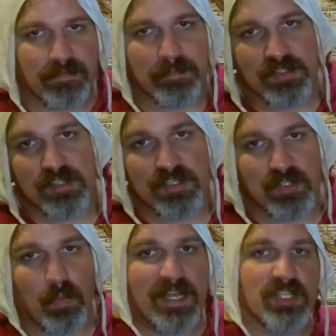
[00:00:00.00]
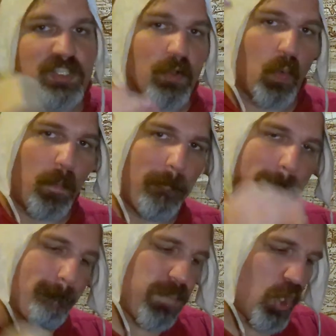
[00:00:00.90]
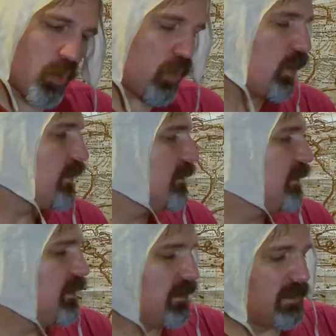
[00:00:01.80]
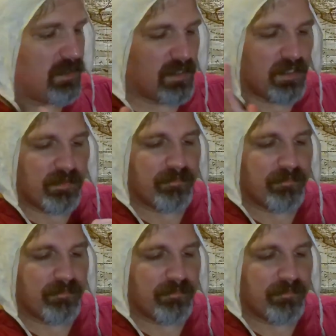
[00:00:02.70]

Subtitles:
I'm using it as a wedge. You know.